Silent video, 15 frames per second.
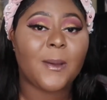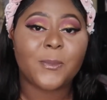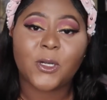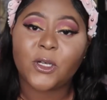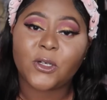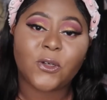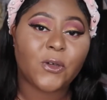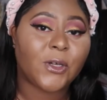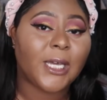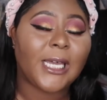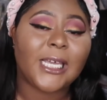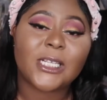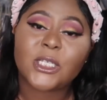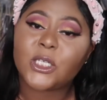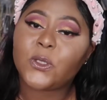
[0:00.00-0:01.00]
I'm going to go
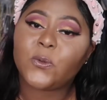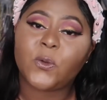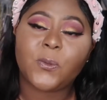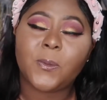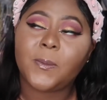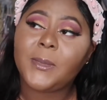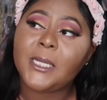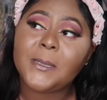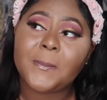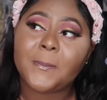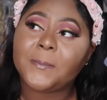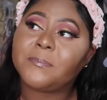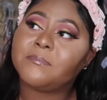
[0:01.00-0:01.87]
ahead and swoop them up